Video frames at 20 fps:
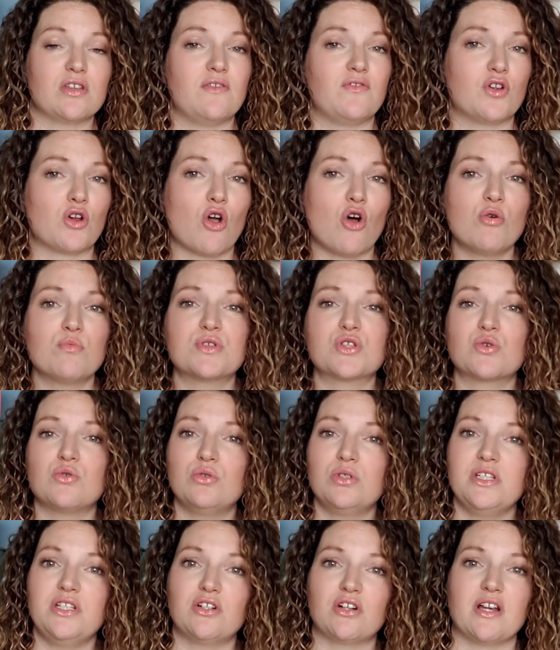if you're
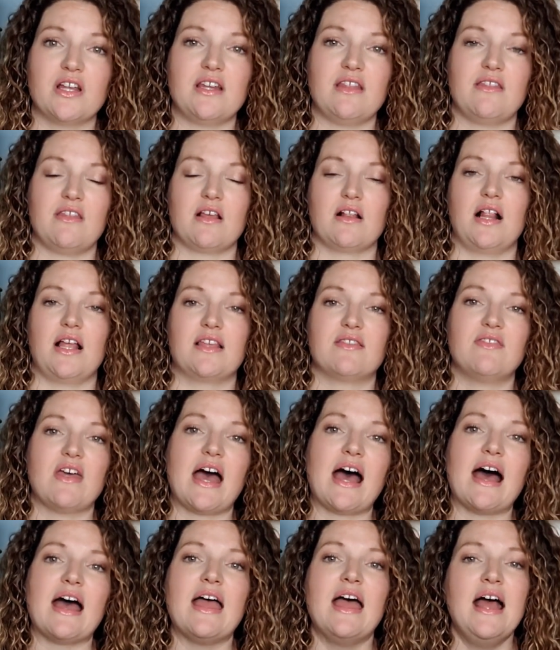homeschooling or anything like
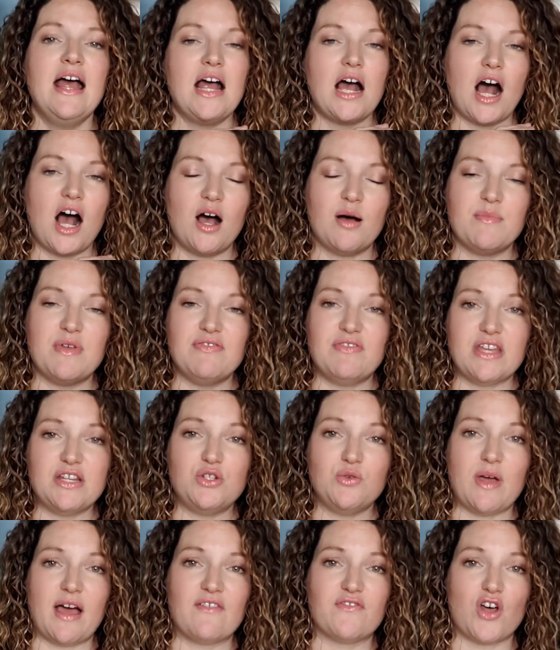that, um, they
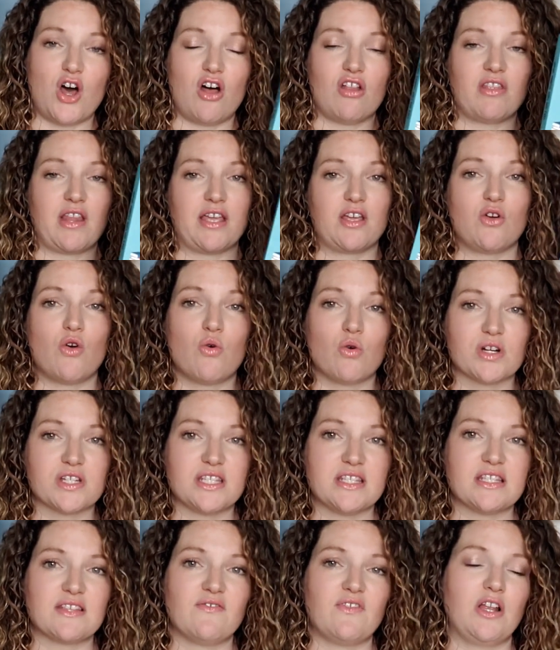do have the online
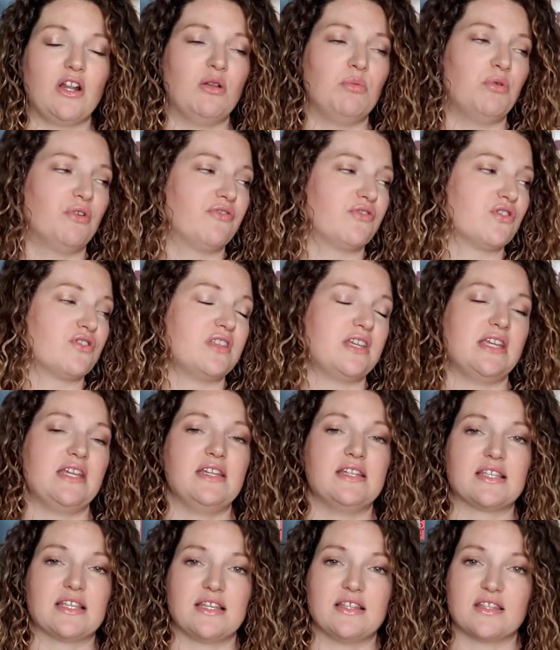courses available for
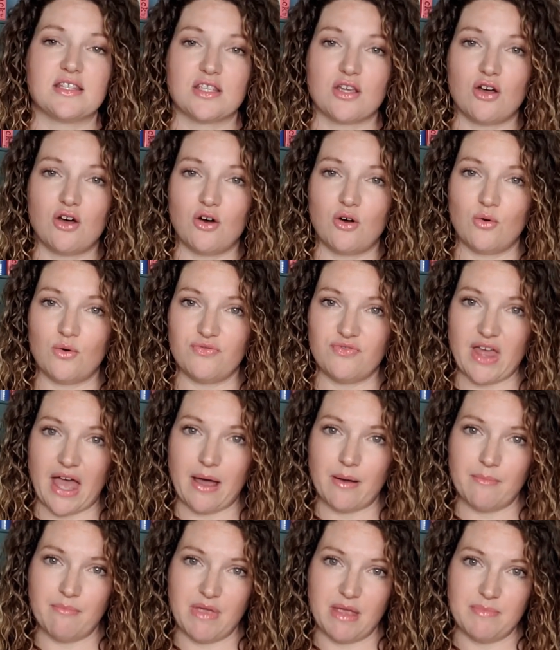these. And so
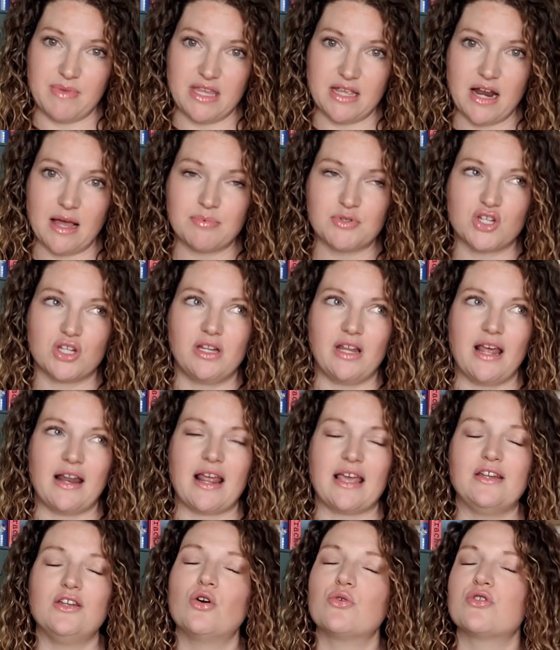that may be an option. And
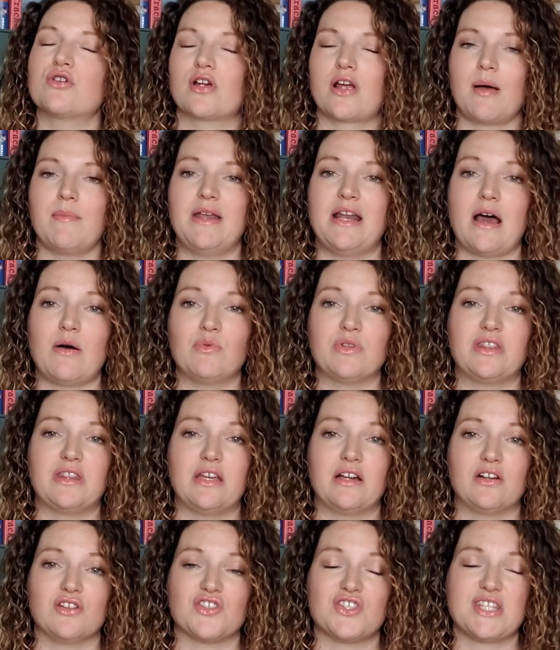I know they're coming out with
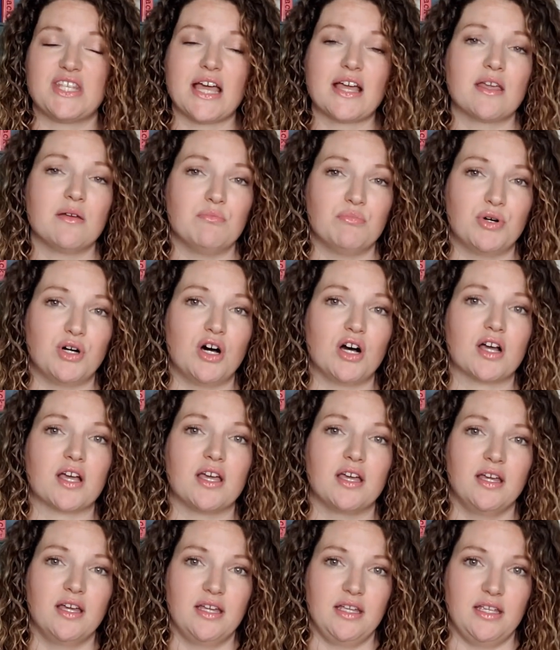their second book
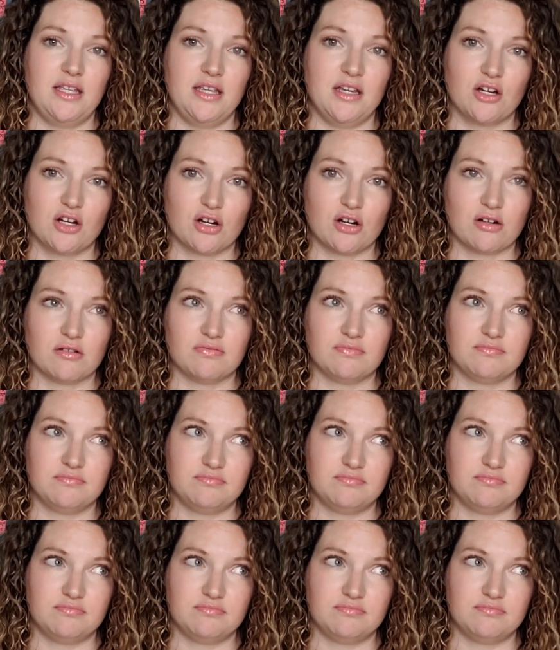here